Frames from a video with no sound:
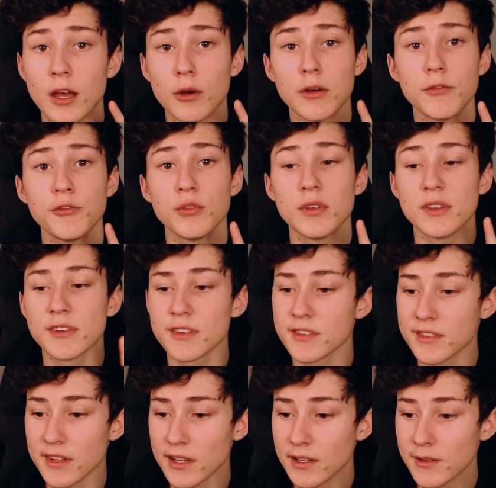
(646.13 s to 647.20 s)
Now, if you
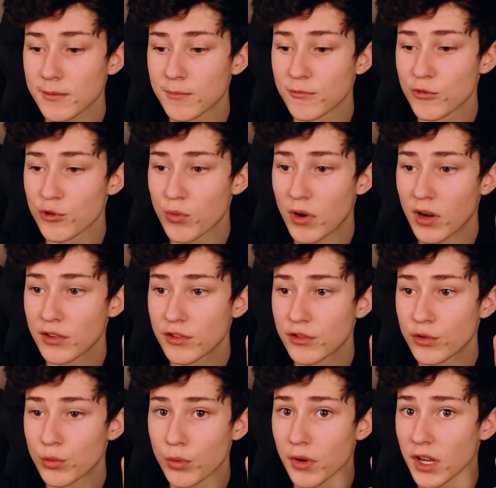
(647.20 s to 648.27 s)
instead want
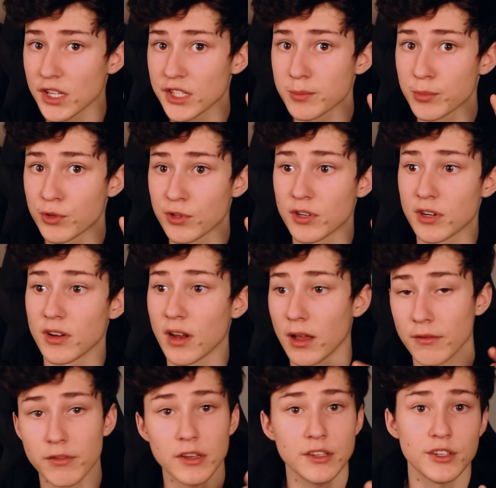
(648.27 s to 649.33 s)
to export
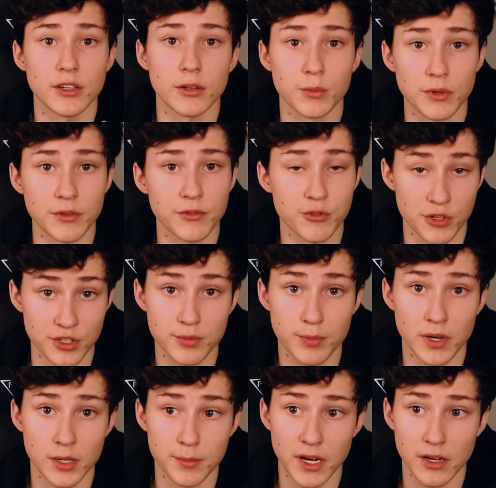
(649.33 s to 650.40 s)
a video with transparent